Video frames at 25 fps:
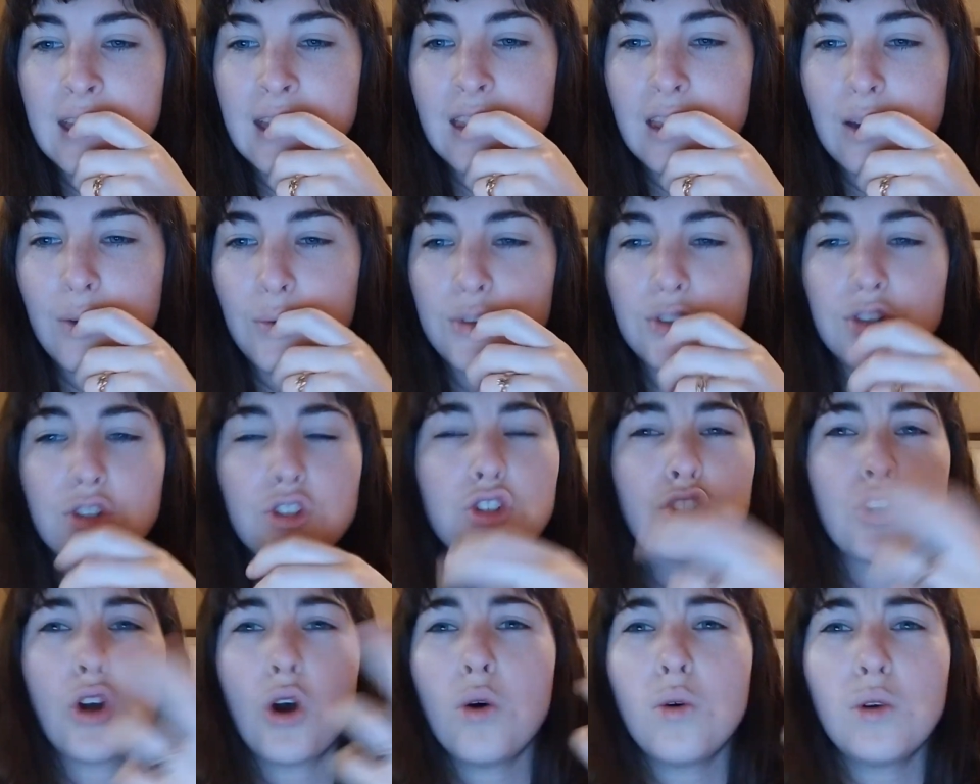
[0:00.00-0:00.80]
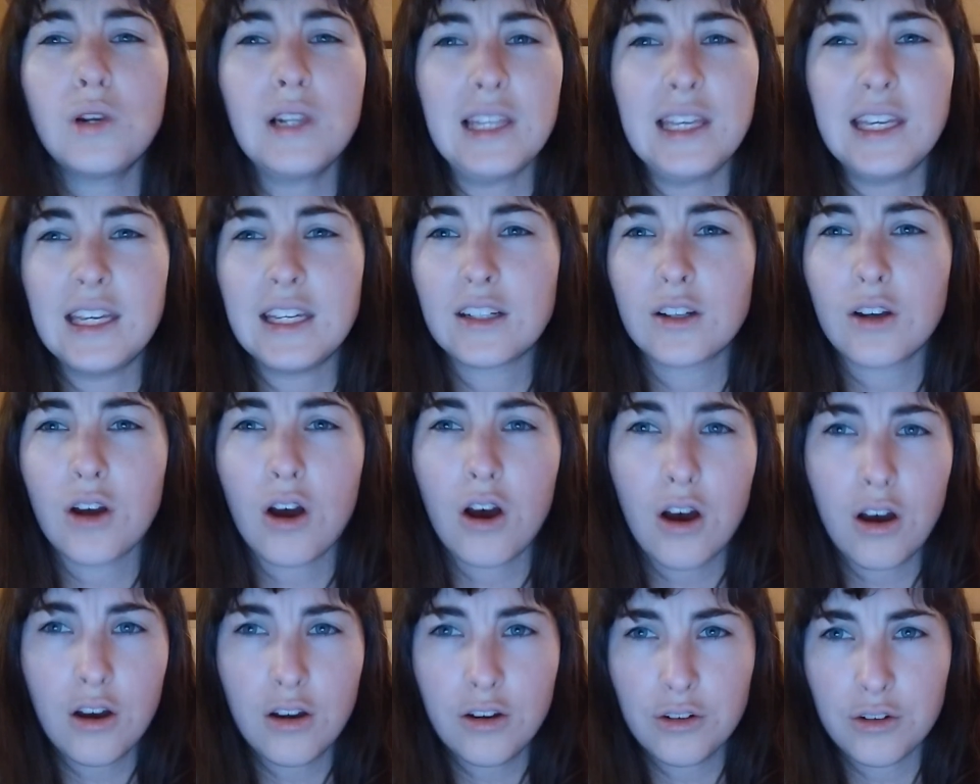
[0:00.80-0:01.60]
that was just totally
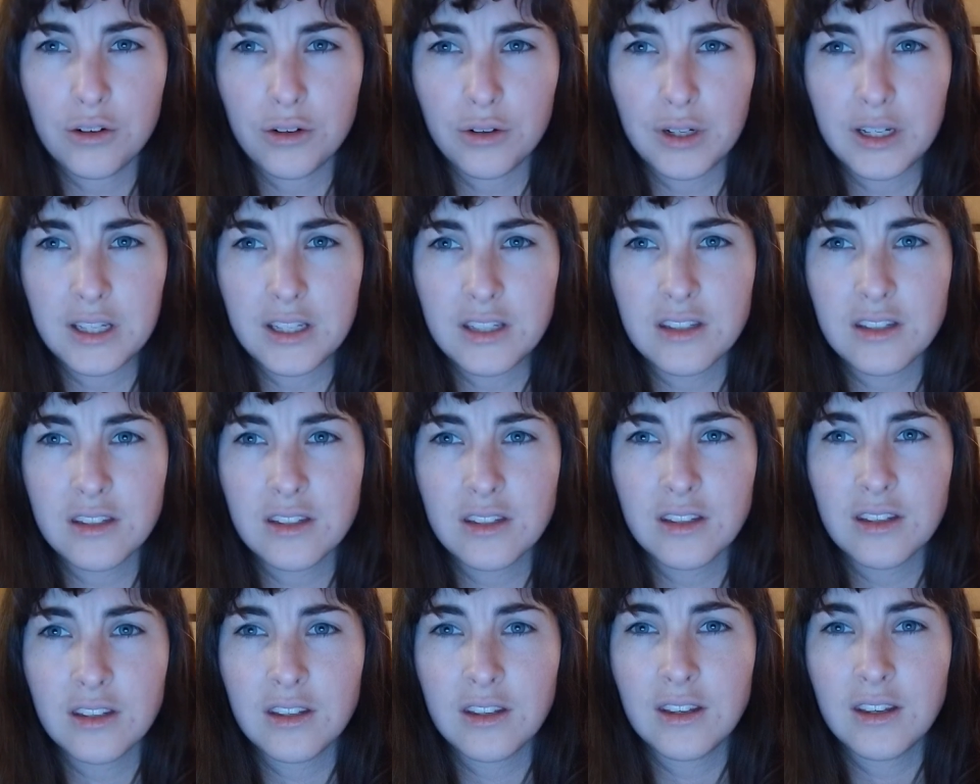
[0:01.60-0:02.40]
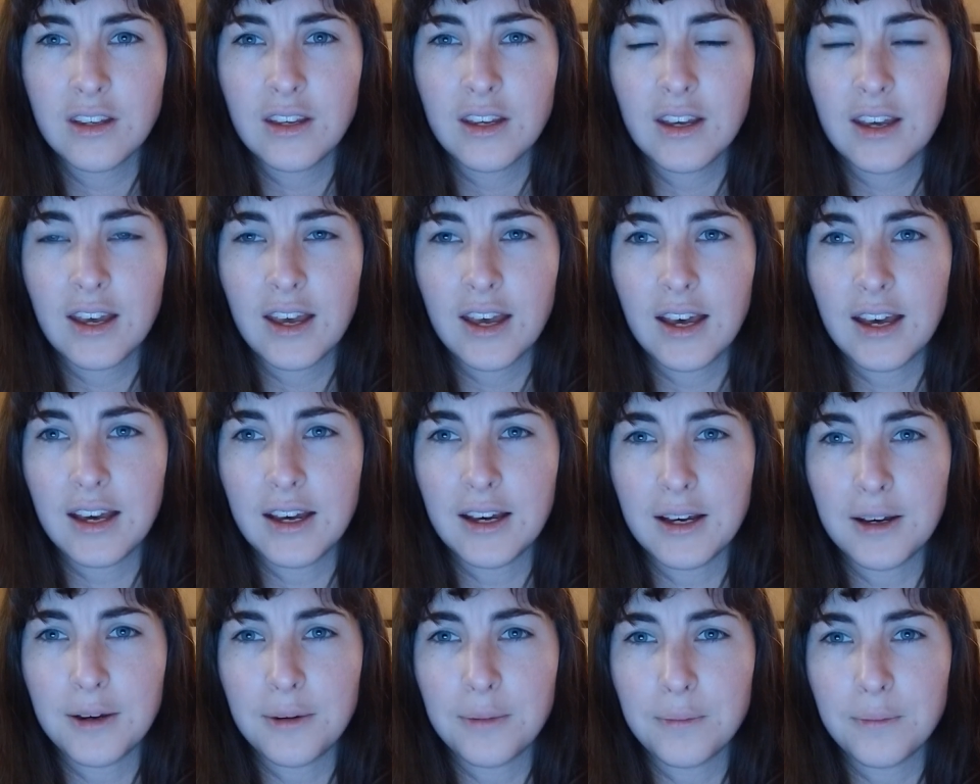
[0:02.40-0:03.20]
incongruous,
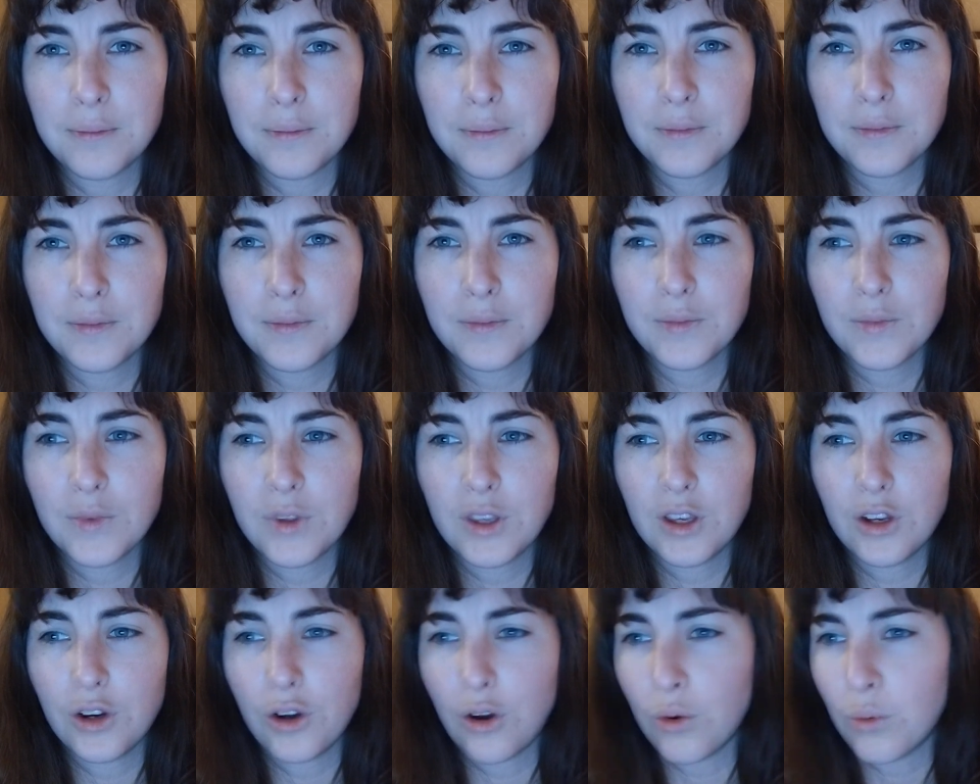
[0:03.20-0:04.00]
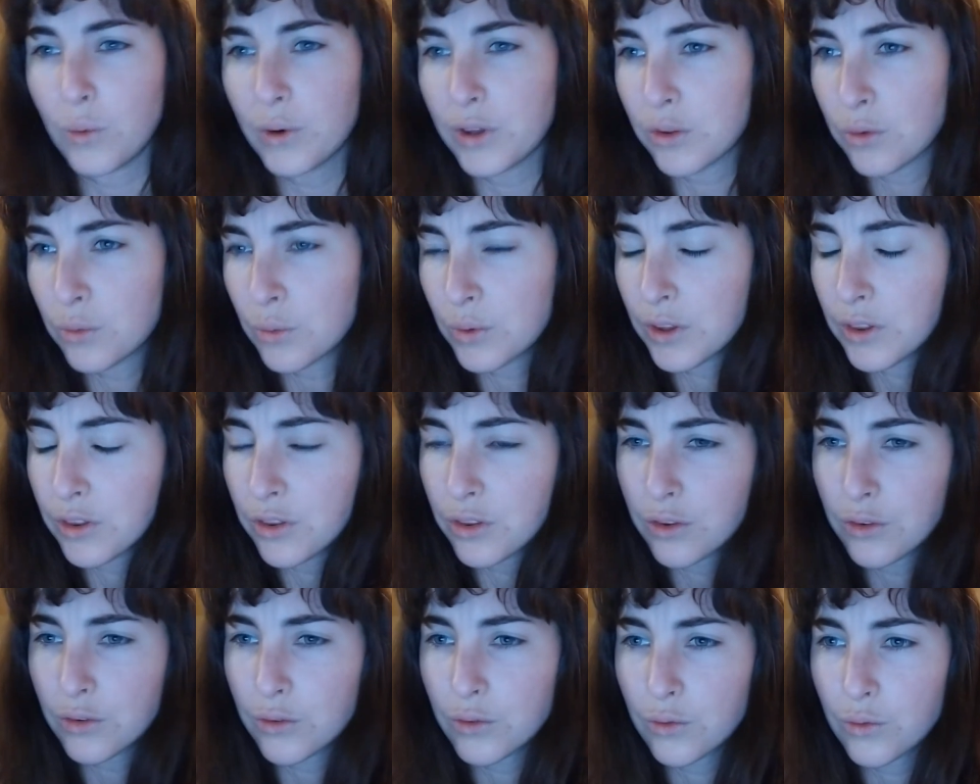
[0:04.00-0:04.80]

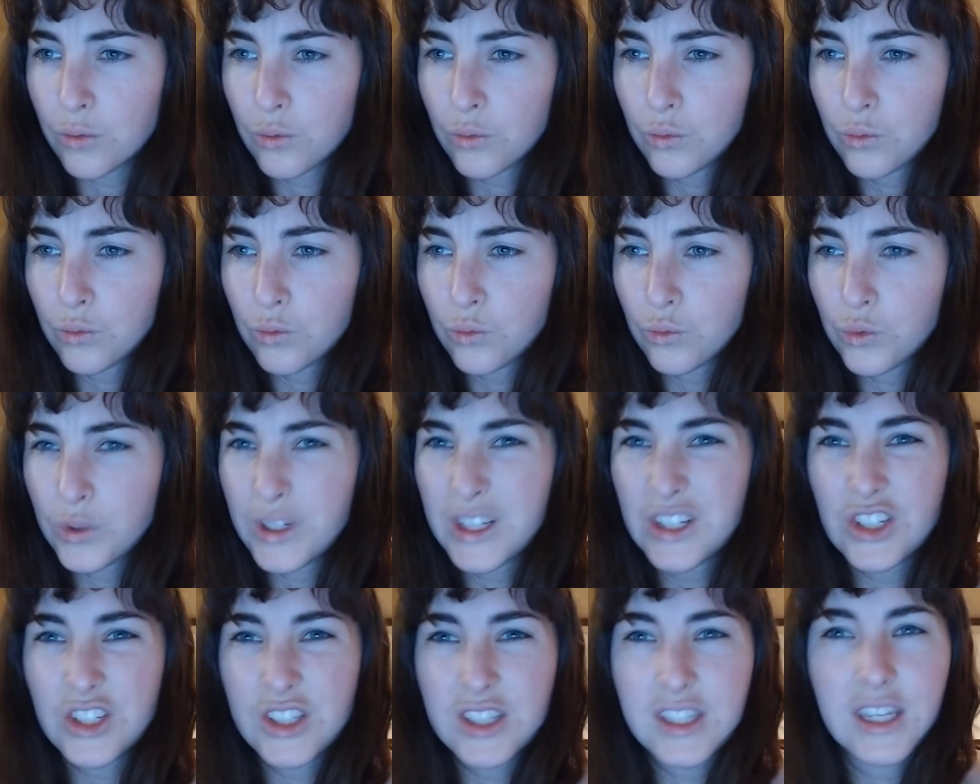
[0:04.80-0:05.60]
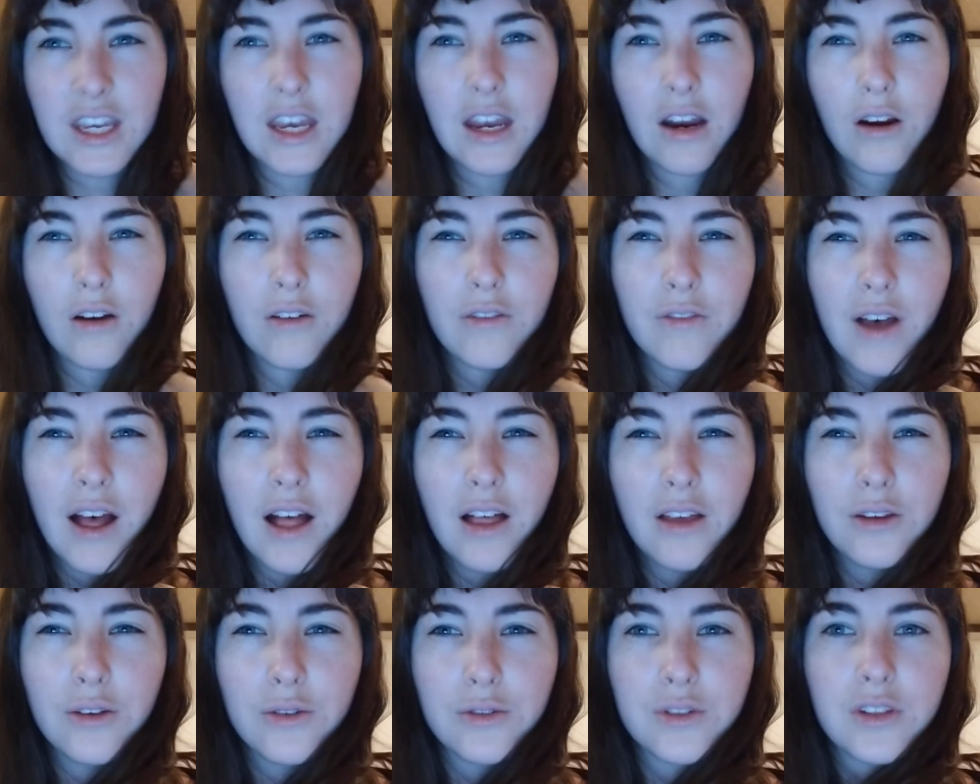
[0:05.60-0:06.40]
with Regency-era
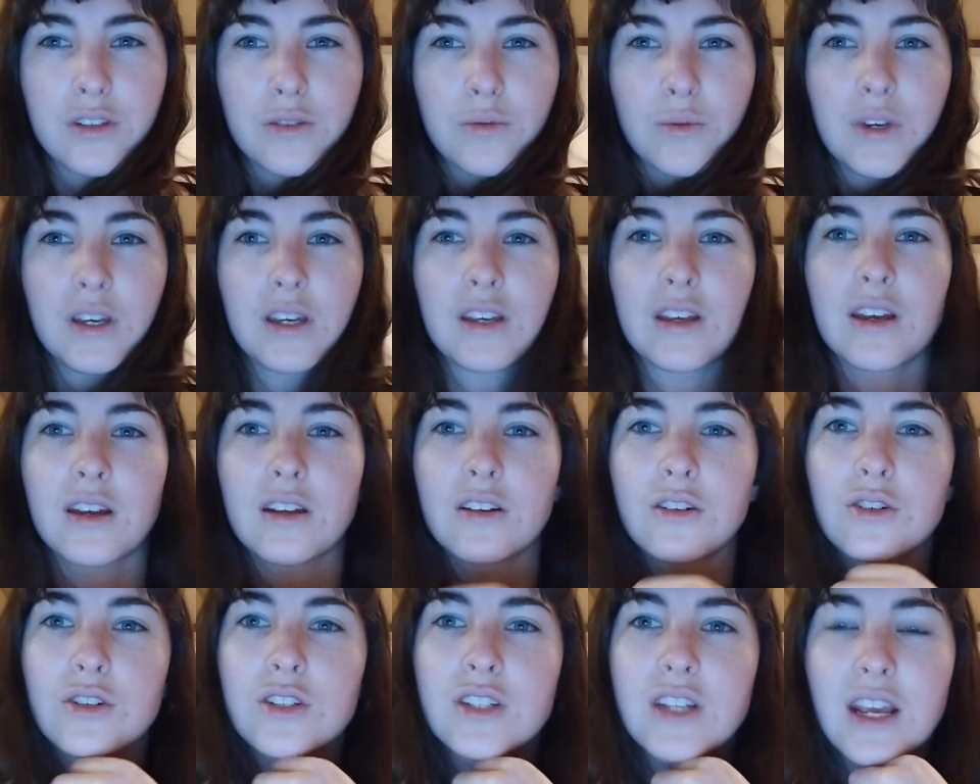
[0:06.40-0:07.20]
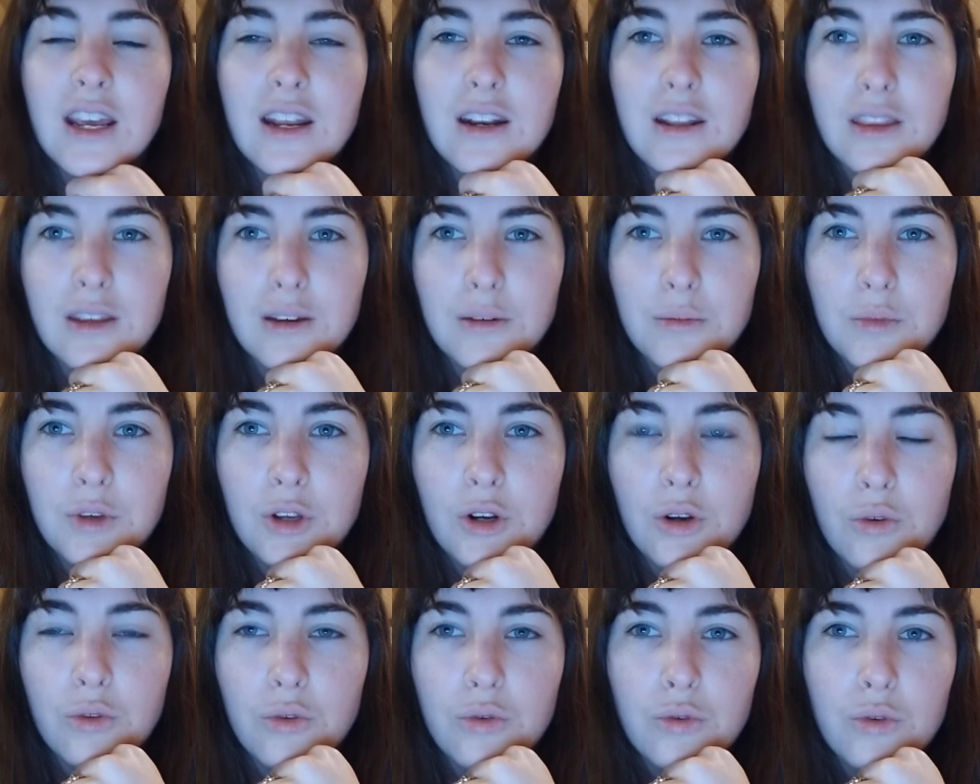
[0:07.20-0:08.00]
values as we understand
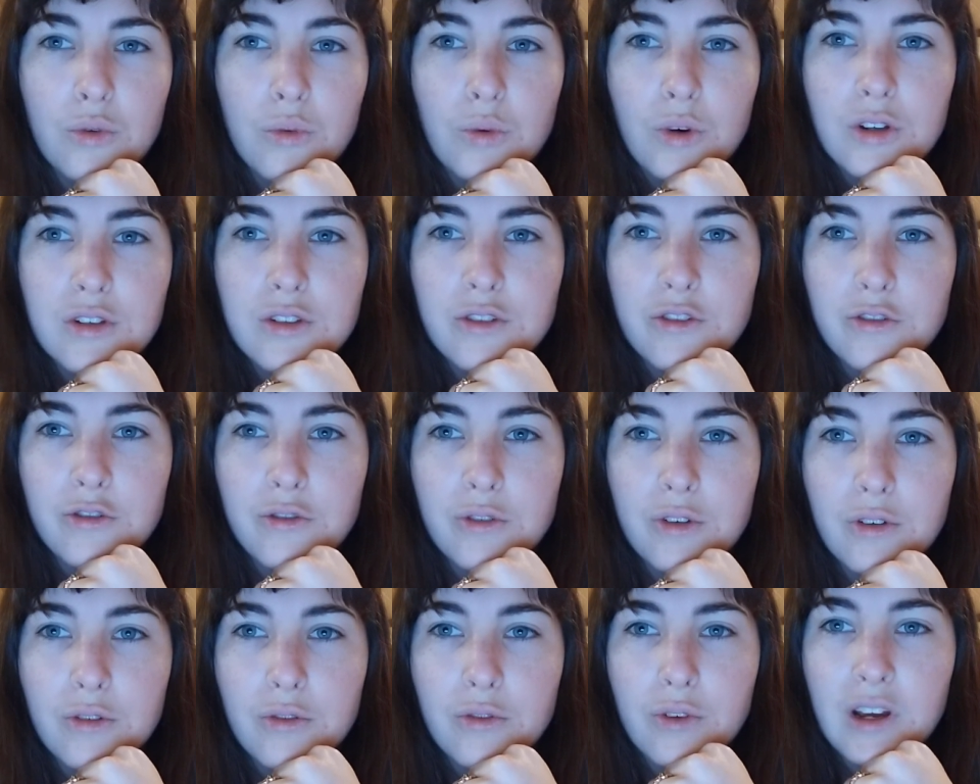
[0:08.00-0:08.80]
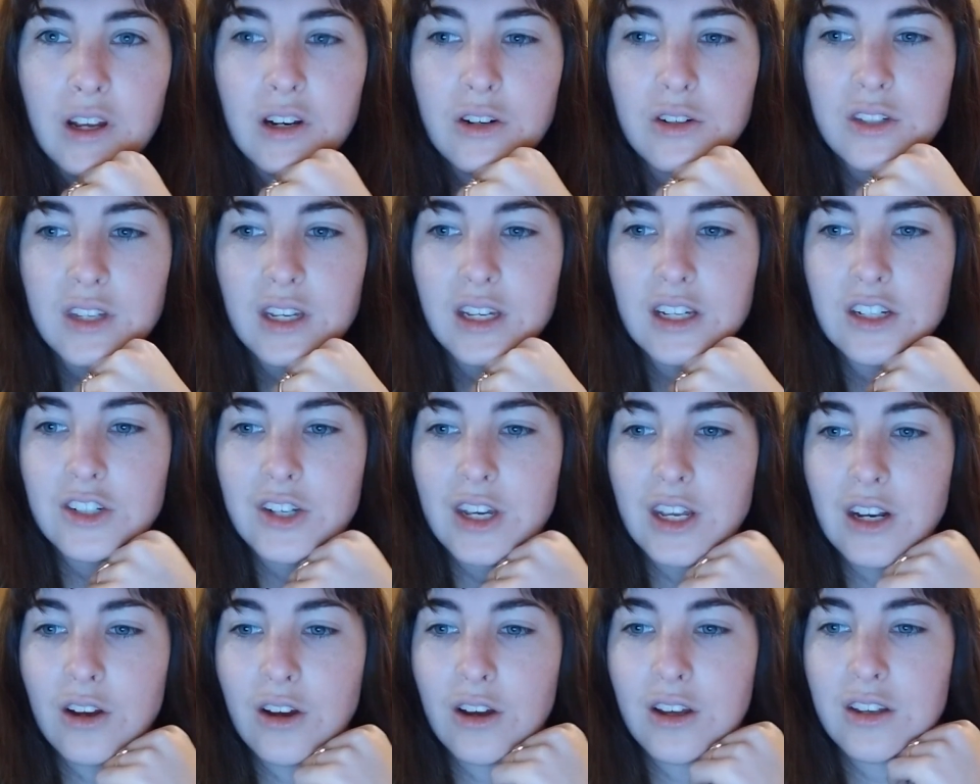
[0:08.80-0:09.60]
them, through the works of writers like
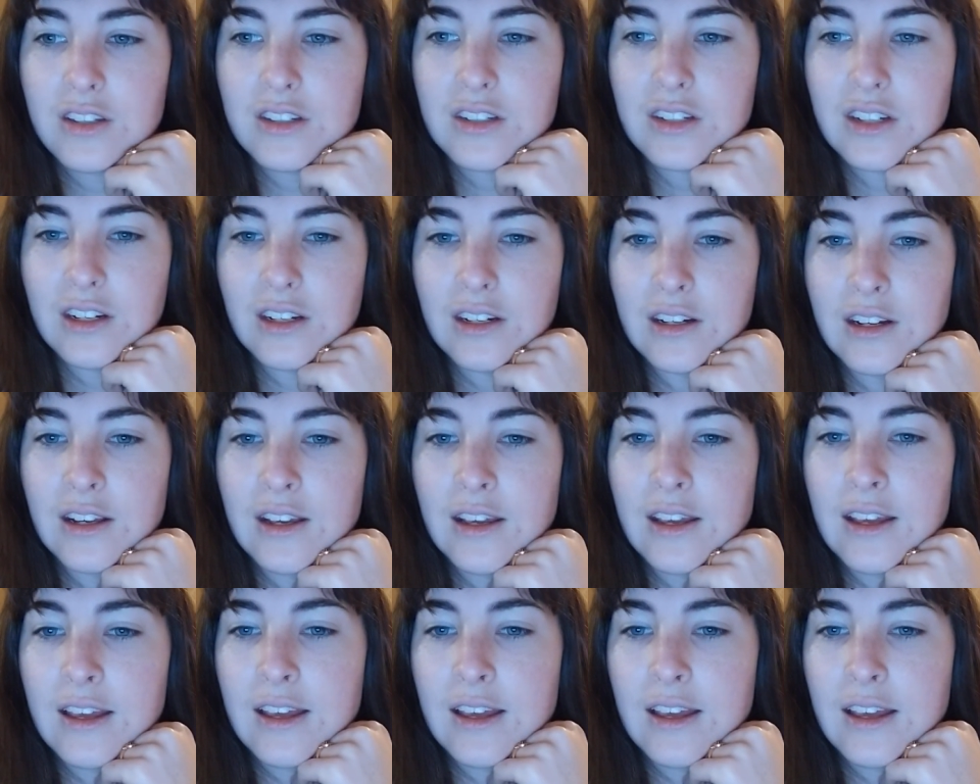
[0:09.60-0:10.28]
Jane Austen.